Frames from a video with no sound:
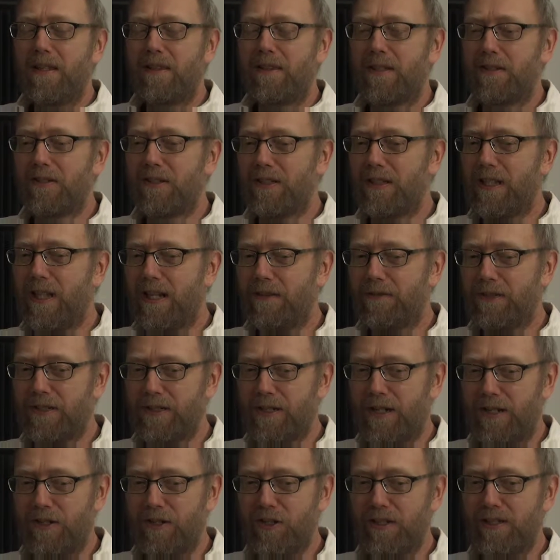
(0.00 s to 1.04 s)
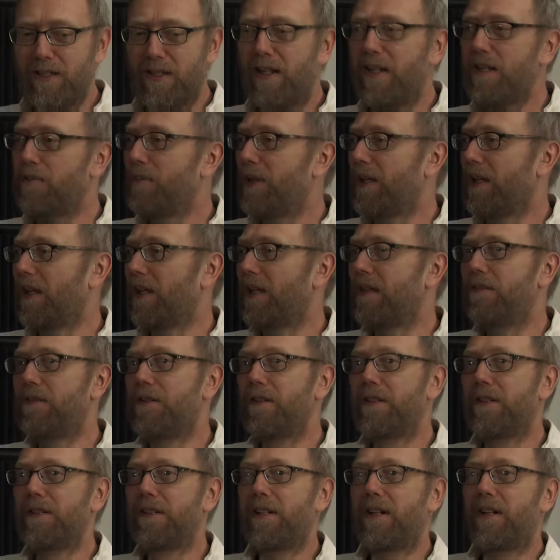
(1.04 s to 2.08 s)
There's a lot of attention-getting
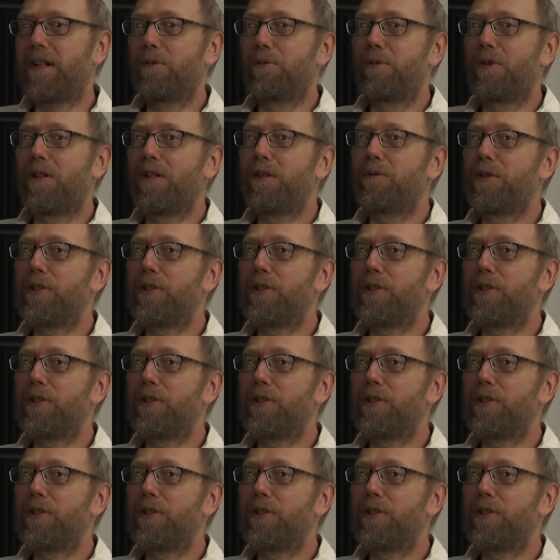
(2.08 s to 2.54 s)
behavior in the art world,